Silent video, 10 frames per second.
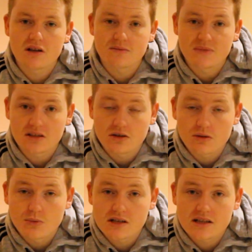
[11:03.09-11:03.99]
It's MrLuke
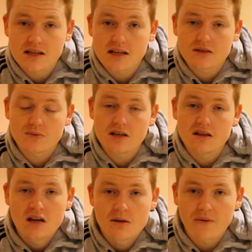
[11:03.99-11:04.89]
and YT as
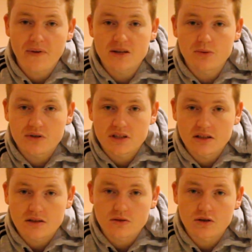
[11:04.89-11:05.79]
well. My Facebook is in
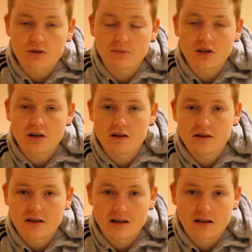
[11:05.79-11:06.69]
the description below.
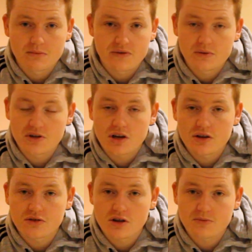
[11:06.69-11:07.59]
If you want to go
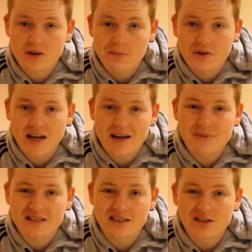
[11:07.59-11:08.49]
search me up on that,
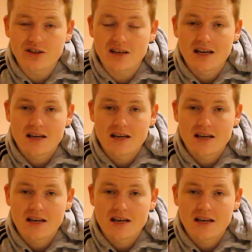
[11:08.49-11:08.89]
MrLuke.